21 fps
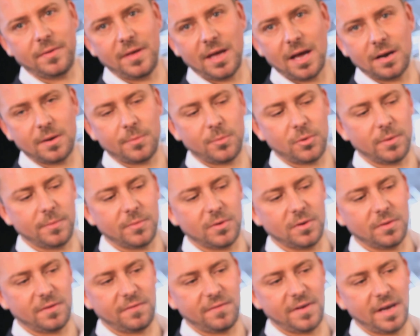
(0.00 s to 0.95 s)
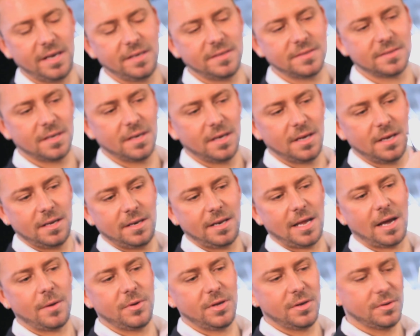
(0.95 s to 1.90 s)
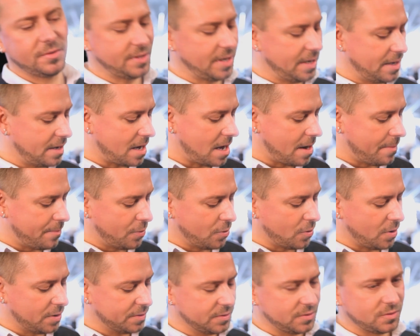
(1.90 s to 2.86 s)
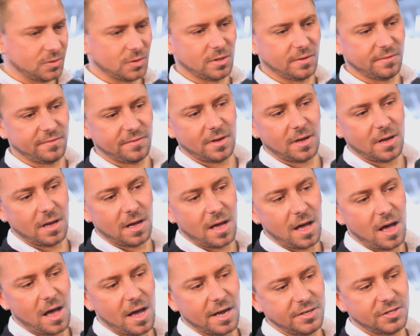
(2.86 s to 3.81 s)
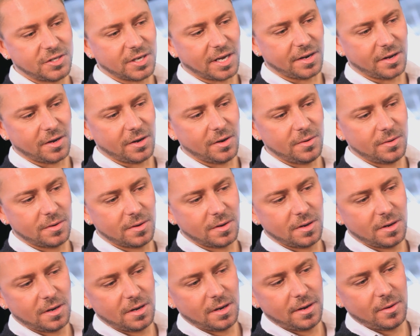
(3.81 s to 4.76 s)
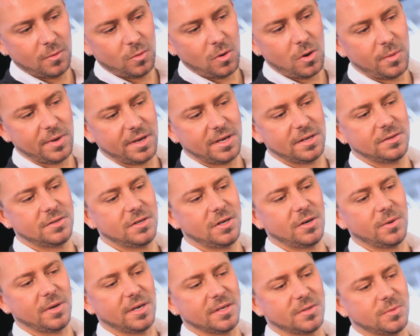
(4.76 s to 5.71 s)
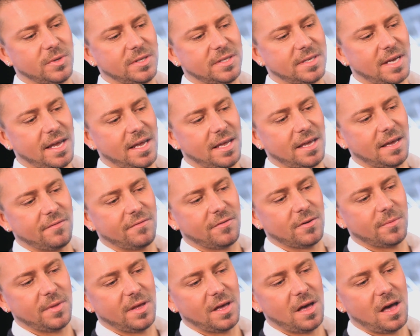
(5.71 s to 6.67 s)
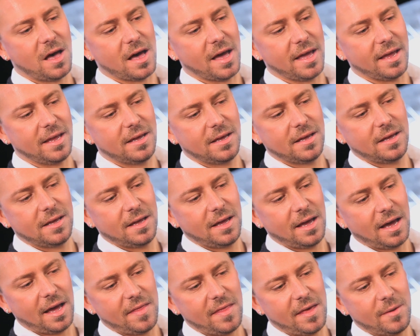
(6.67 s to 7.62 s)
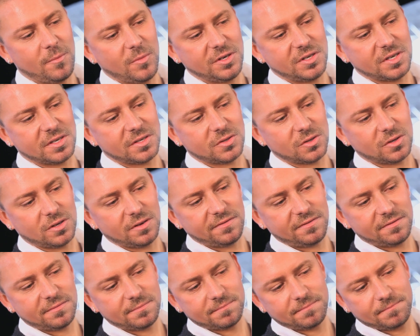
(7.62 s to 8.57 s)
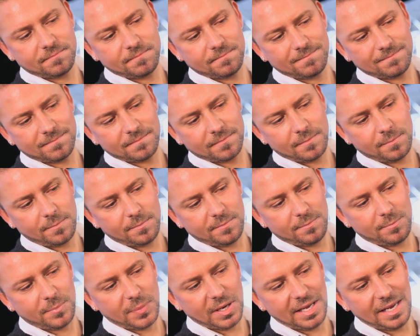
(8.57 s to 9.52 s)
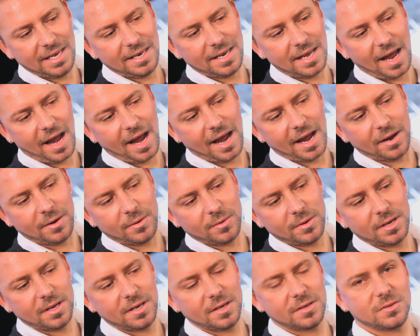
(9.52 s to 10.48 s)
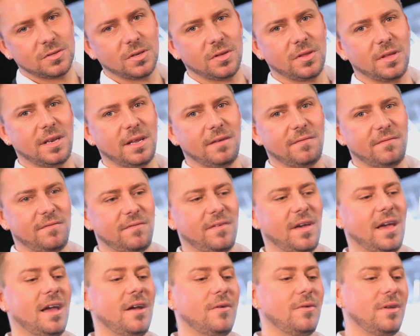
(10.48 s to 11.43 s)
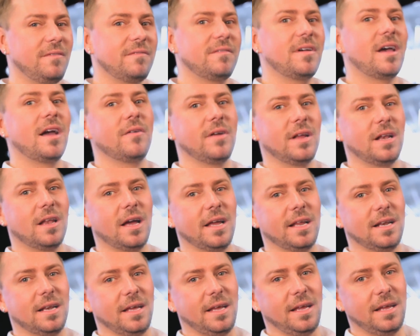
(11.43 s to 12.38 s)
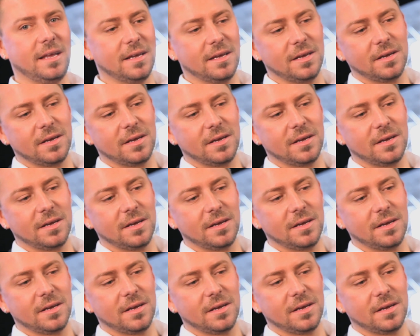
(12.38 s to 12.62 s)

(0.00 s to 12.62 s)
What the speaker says: the outer perimeter of the face? Now we're using a bronze sort of eyeshadow. What we can do is we take it from the eye and then we just sort of bleed it out so that it very, very lightly